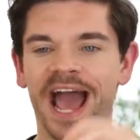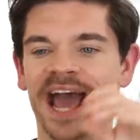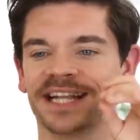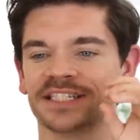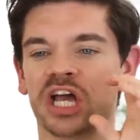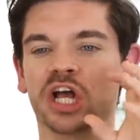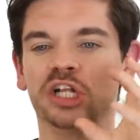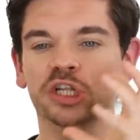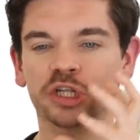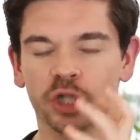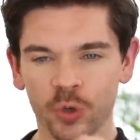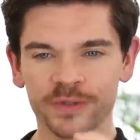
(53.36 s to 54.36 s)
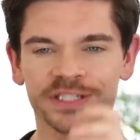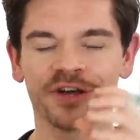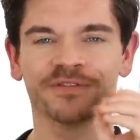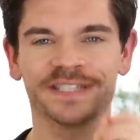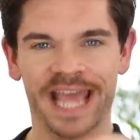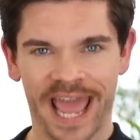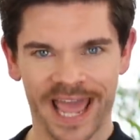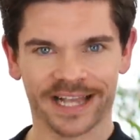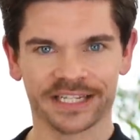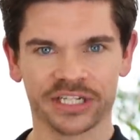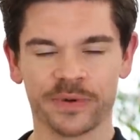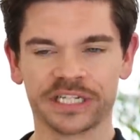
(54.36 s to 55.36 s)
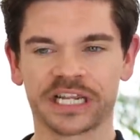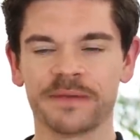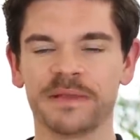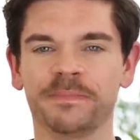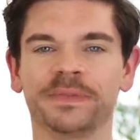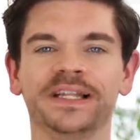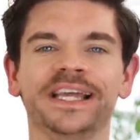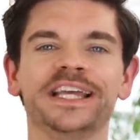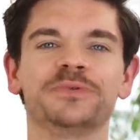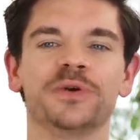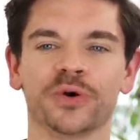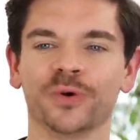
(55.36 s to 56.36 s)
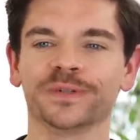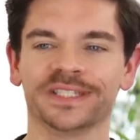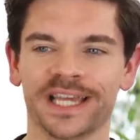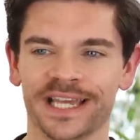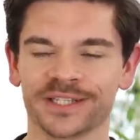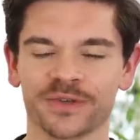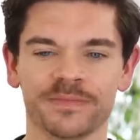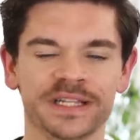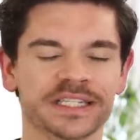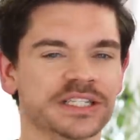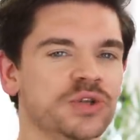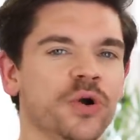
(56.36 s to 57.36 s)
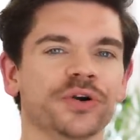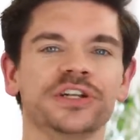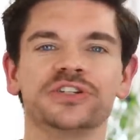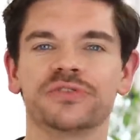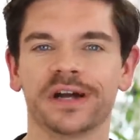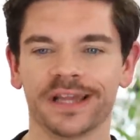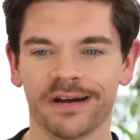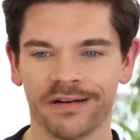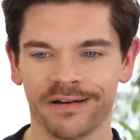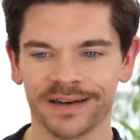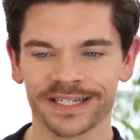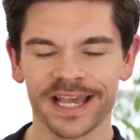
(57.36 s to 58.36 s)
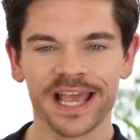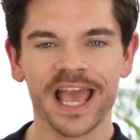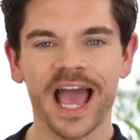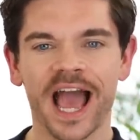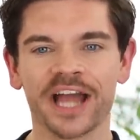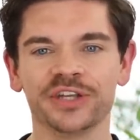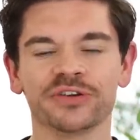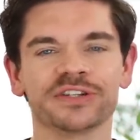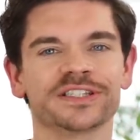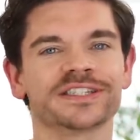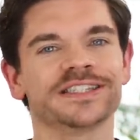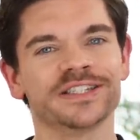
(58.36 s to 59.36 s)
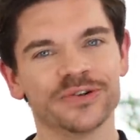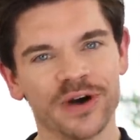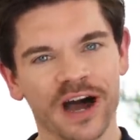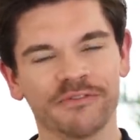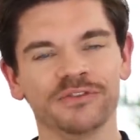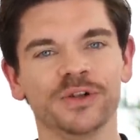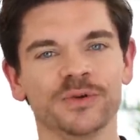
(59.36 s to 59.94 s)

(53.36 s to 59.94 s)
and loads of texture, which can be played with all day. So it means it's not gonna dry hard, and you can still have